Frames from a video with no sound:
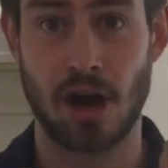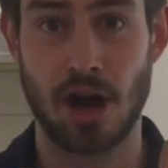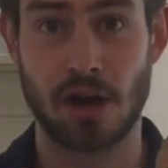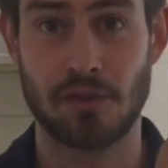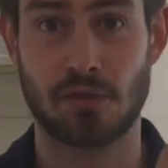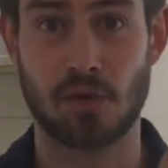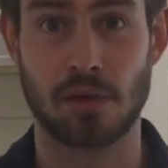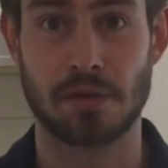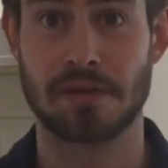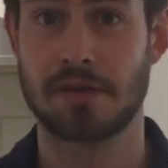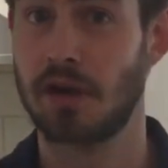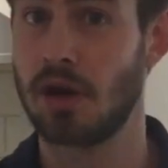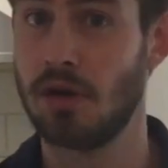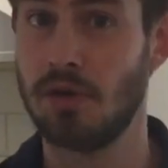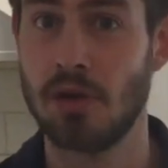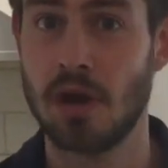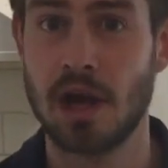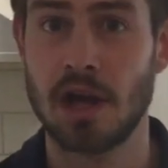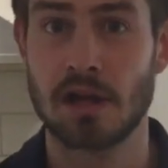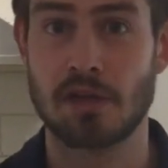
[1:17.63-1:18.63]
I've got
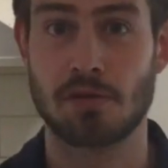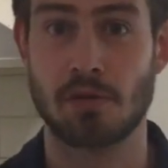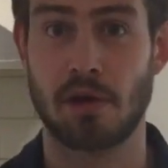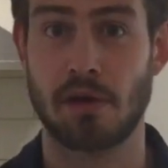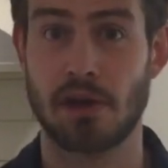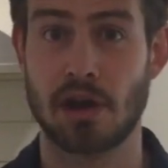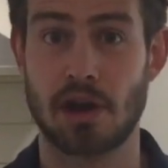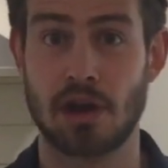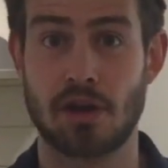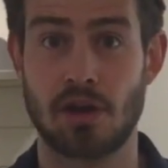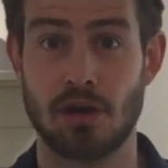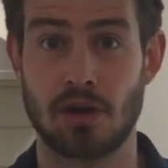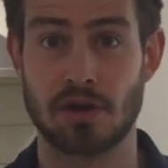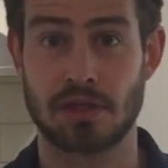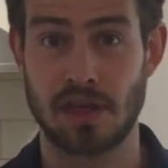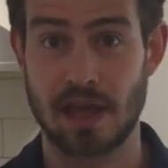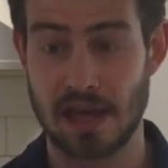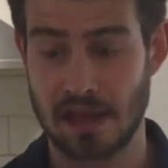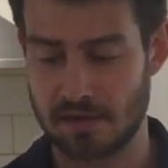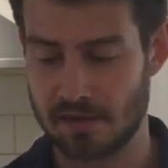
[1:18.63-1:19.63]
two, so I'm going to
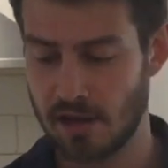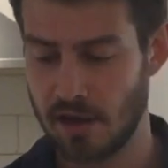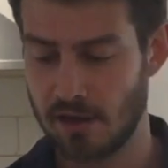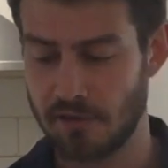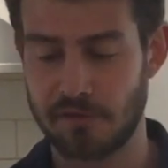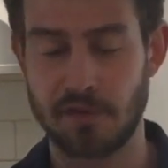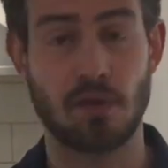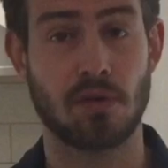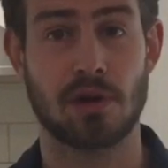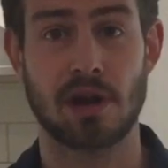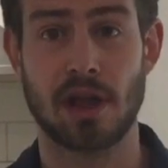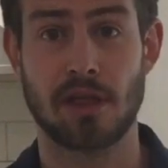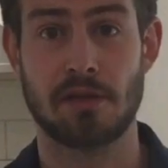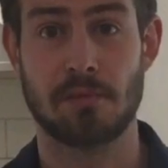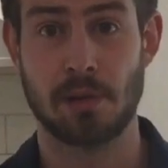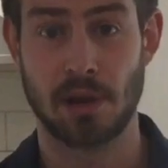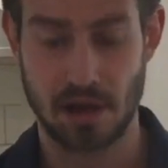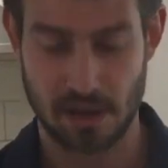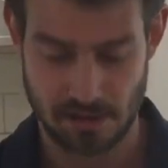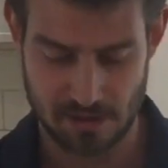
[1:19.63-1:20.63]
cook these for
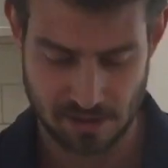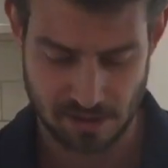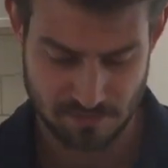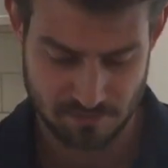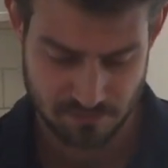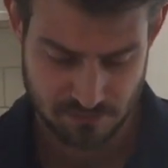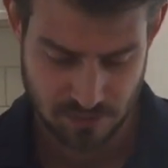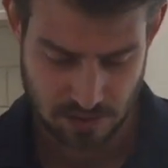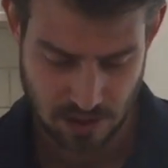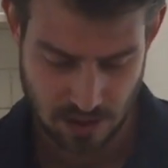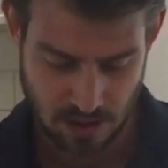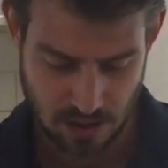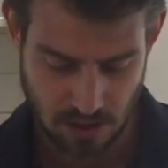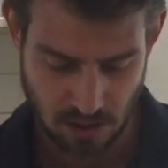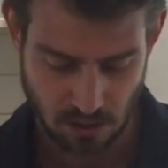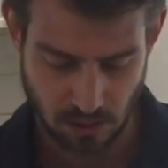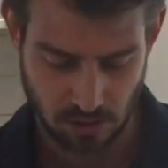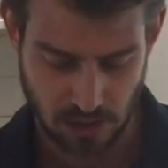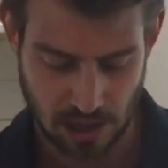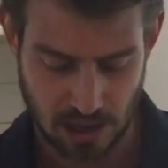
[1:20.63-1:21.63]
another person.
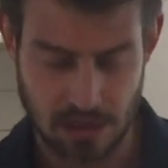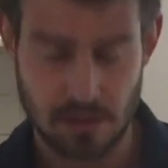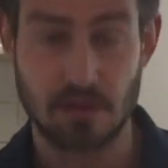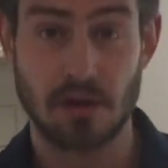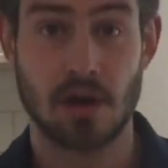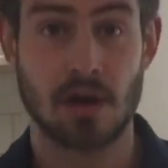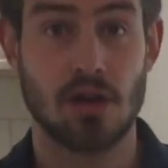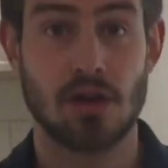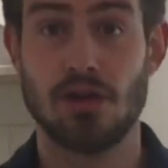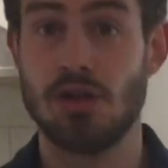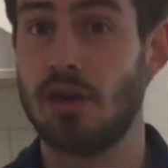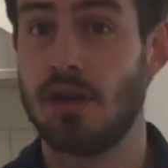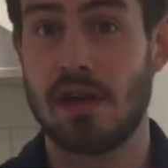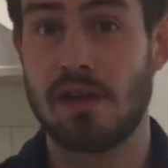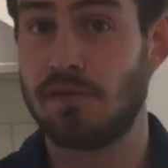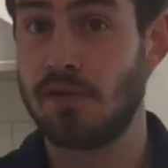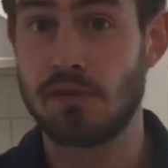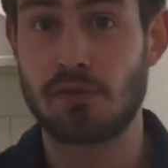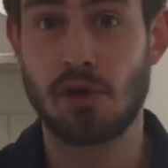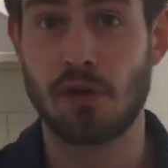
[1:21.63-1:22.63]
Okay?
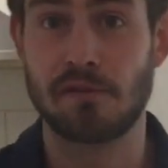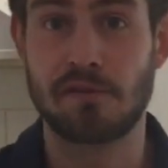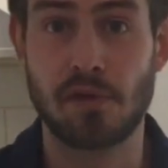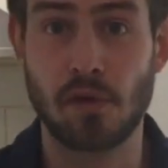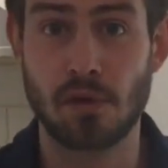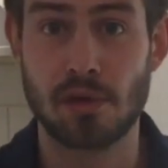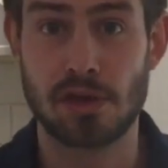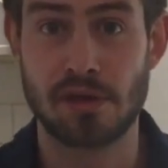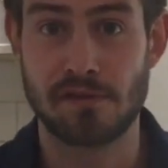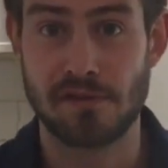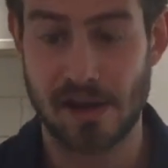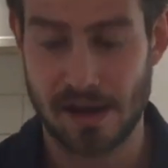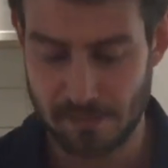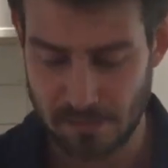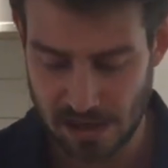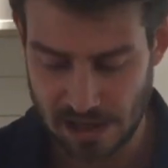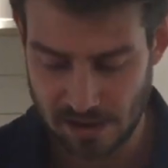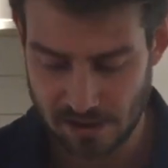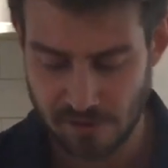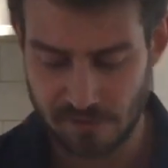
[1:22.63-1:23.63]
If you've got 4 in your
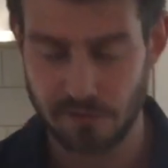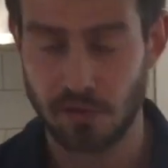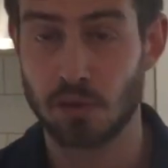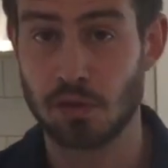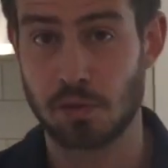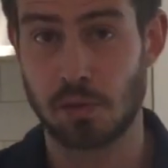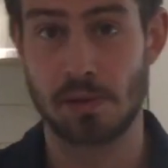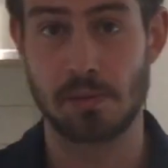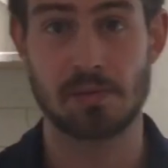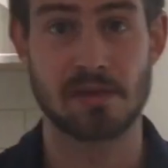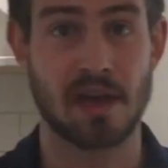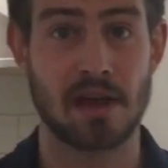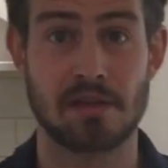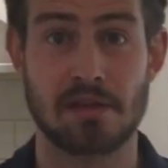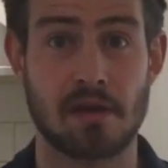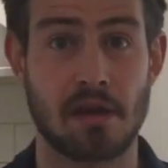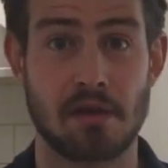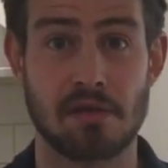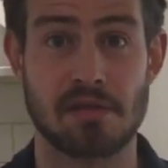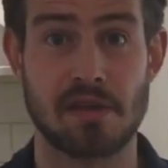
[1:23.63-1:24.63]
family, 4 sweet
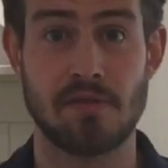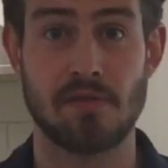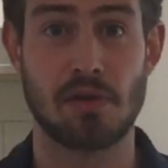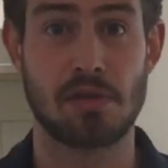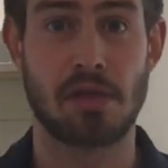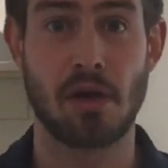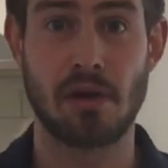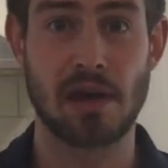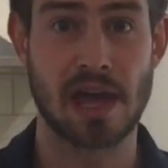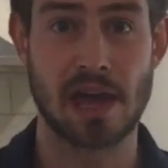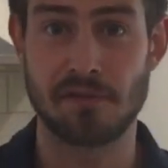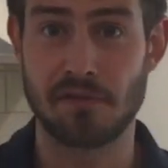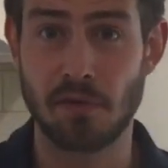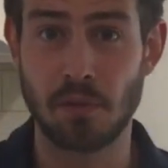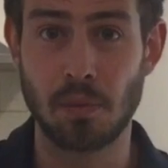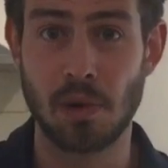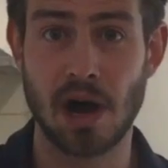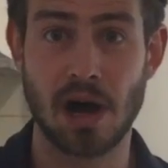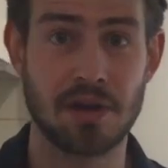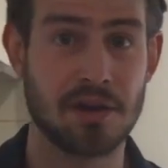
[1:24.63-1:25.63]
potatoes. If you're doing it for
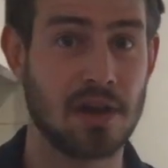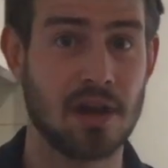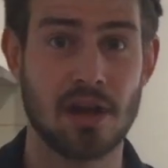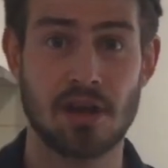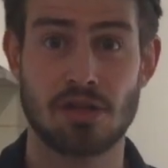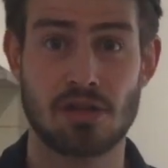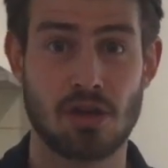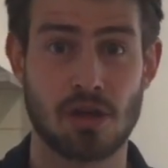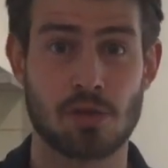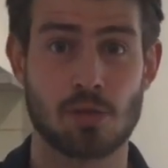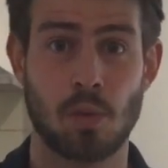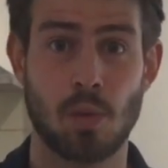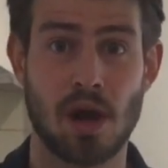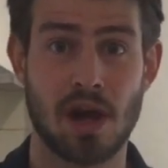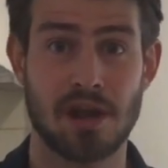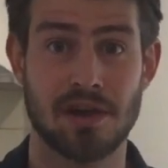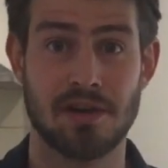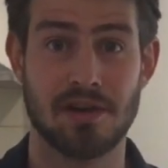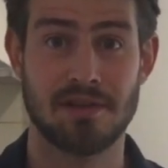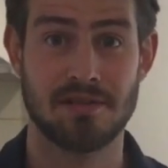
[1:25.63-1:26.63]
one, just
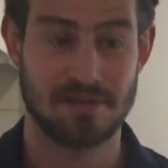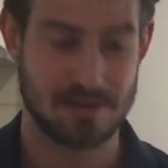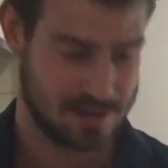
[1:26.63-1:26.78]
one.